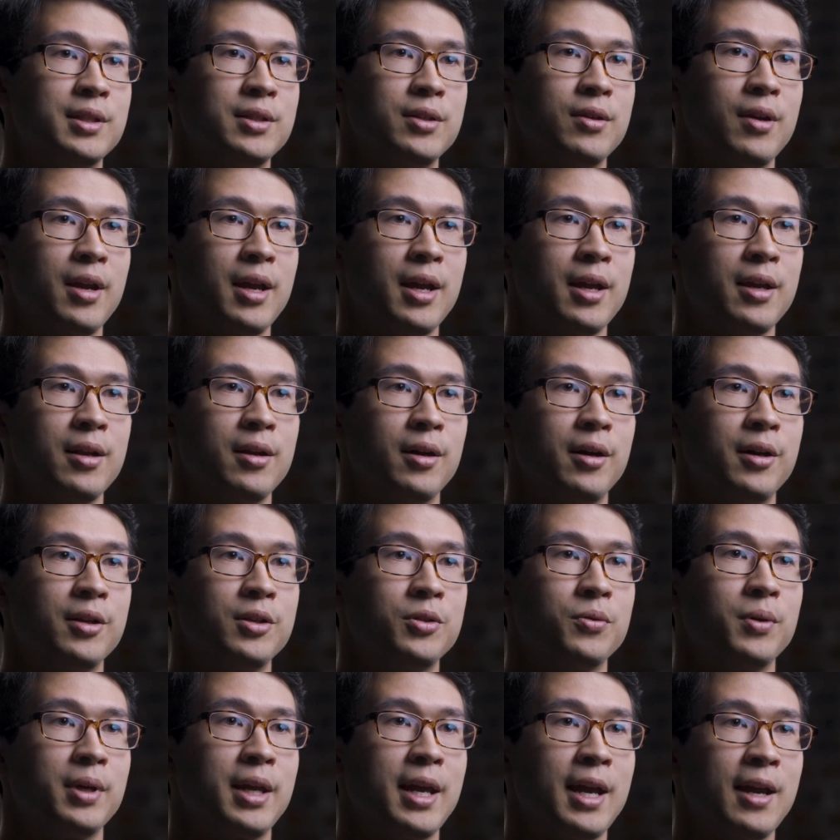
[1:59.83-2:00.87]
in your head
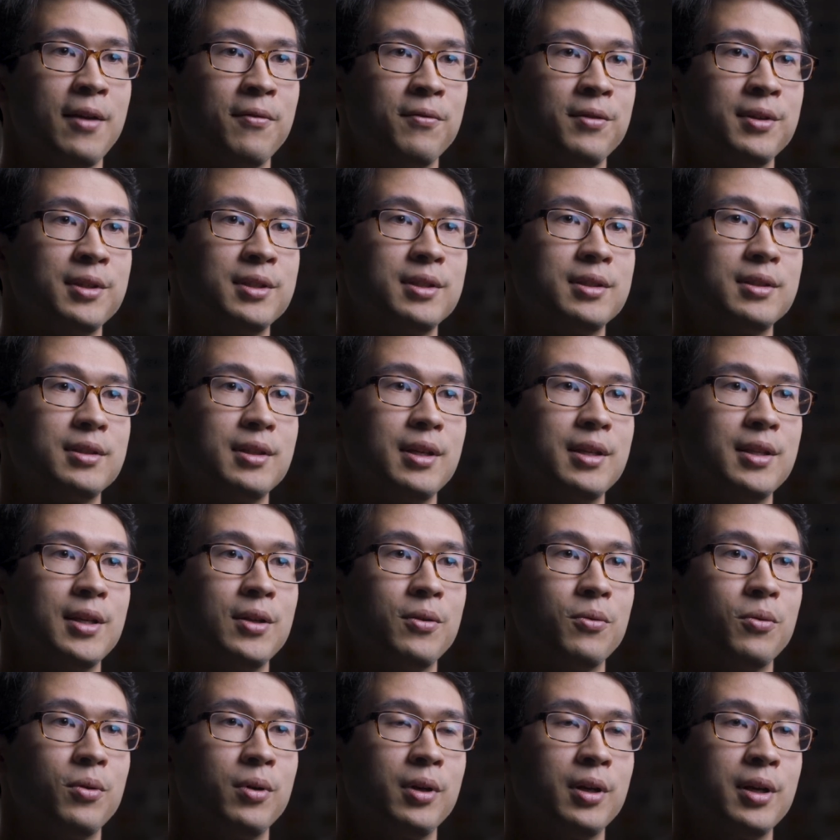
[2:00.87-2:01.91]
onto a canvas and
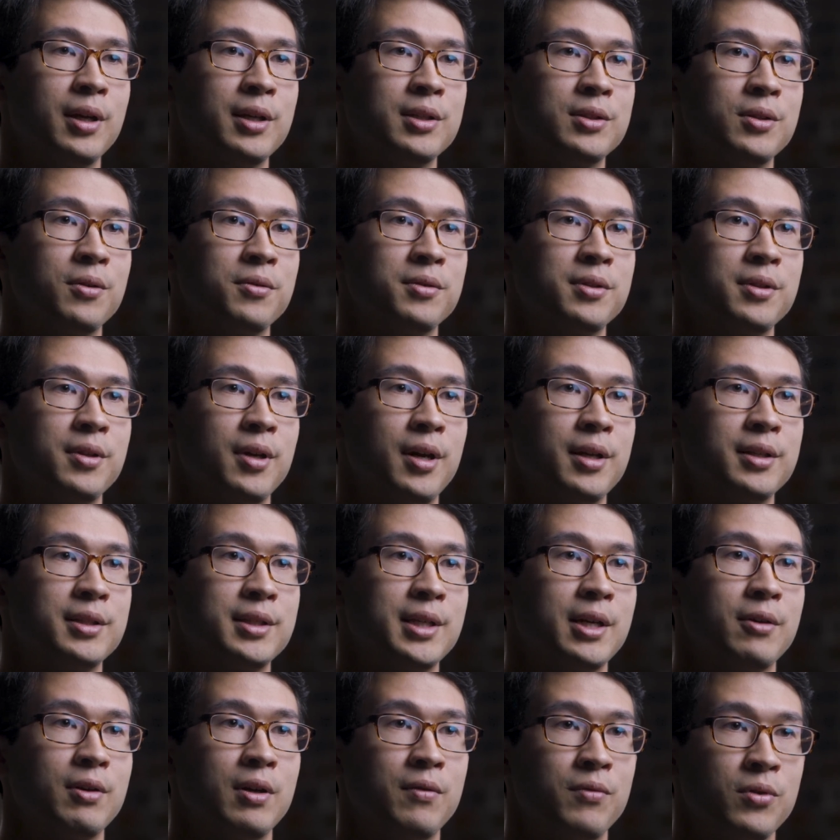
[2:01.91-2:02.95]
then organize those thoughts
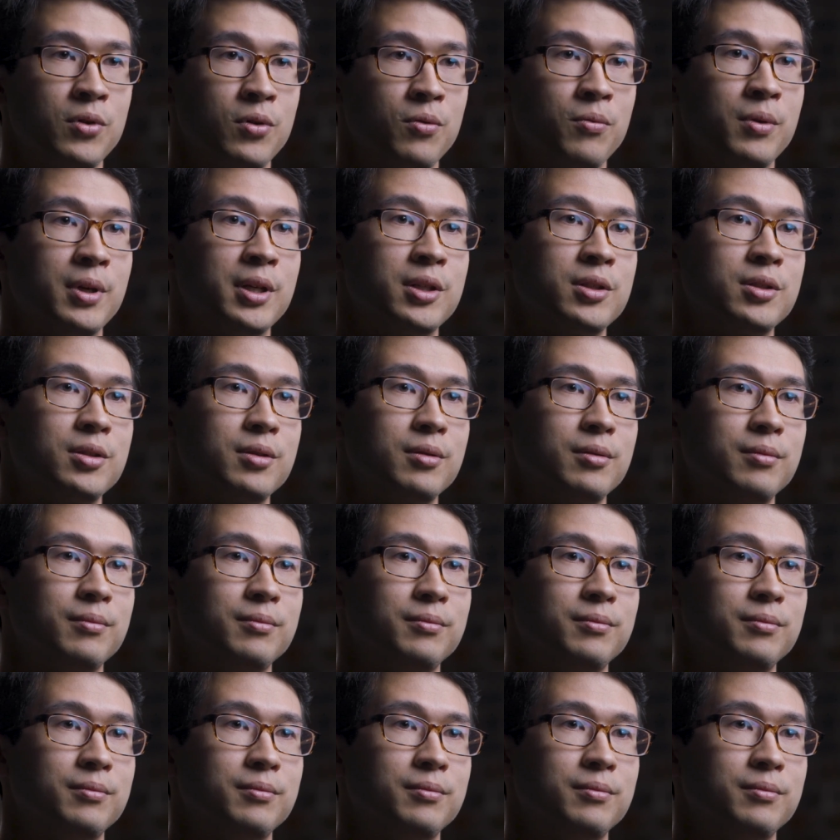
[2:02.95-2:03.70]
however you wish.